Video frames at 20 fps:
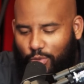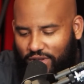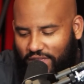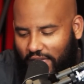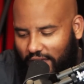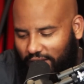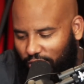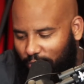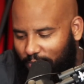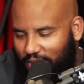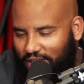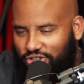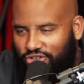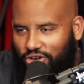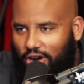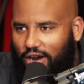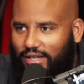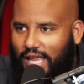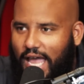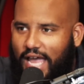one that little bitty
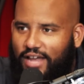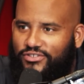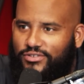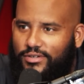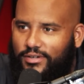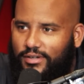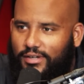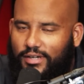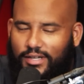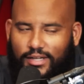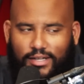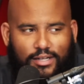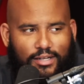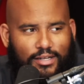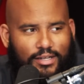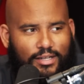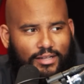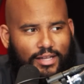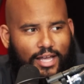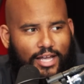jar last year,
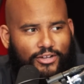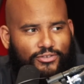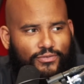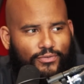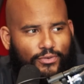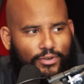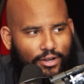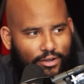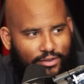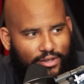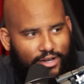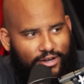last year. For oh,